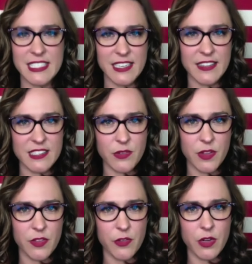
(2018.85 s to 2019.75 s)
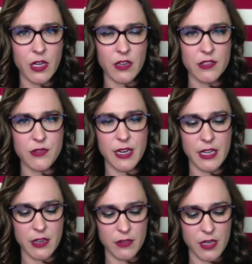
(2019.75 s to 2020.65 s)
the idea that's going through Congress
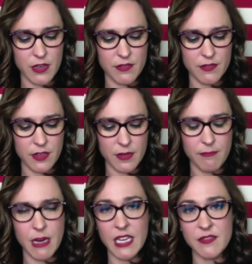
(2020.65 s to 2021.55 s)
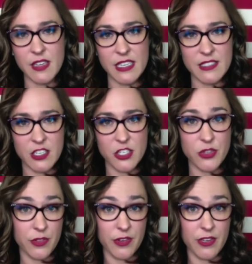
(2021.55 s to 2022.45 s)
right now of modifying
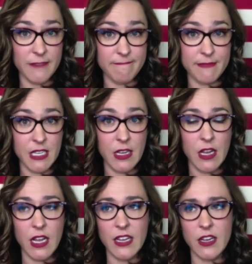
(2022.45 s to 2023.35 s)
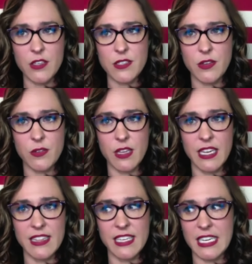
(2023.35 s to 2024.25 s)
Section 230. I also
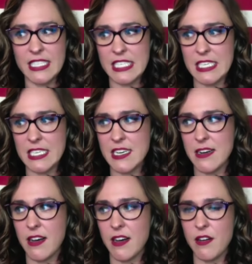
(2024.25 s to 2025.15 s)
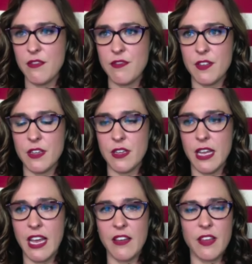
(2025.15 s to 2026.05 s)
like the idea of
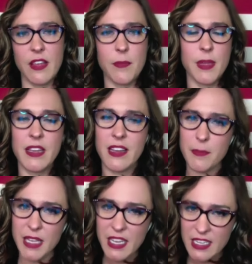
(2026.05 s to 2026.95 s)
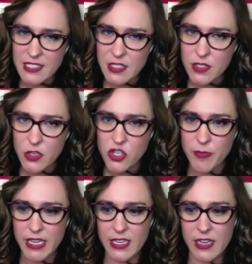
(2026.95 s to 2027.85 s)
having, because those
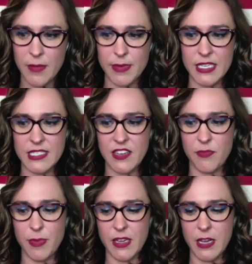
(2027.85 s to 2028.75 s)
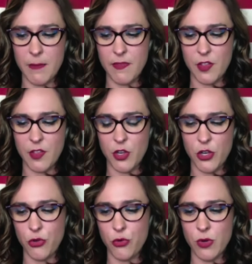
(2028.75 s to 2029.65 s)
social media companies have become
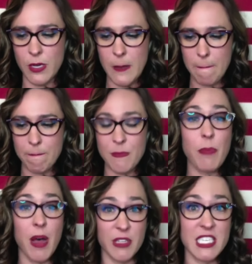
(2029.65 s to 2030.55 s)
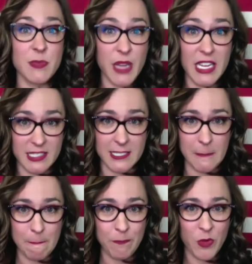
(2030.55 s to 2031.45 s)
the new public
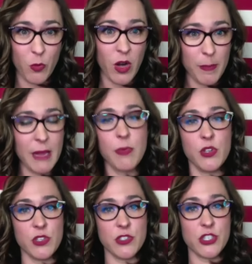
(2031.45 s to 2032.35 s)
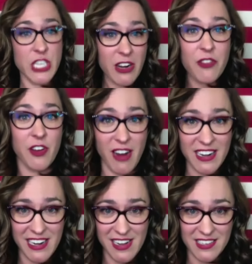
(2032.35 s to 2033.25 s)
space where people share
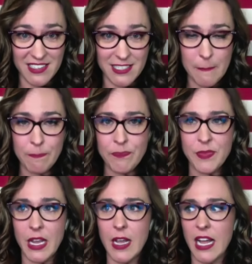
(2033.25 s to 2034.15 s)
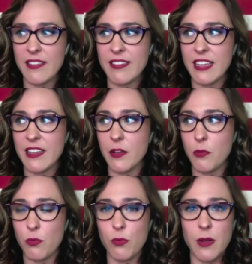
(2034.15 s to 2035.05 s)
their ideas. I
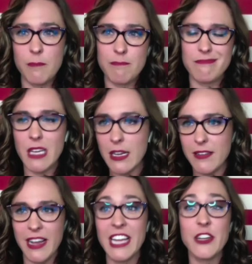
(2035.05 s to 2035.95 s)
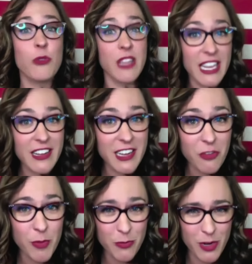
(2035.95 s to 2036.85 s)
think, I don't like
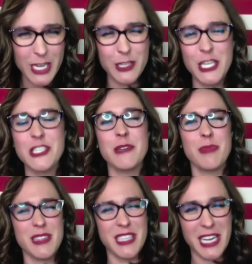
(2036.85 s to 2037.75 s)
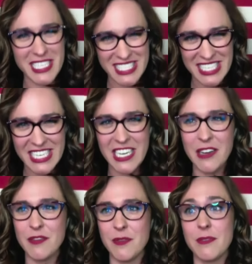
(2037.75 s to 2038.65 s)
government regulation, but the
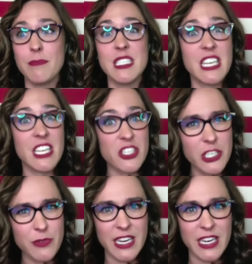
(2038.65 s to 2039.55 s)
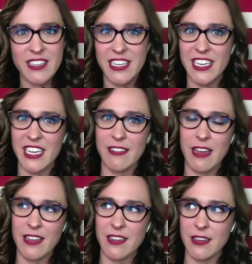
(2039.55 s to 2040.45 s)
idea of potentially regulating
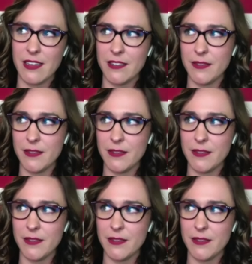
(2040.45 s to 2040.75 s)
it like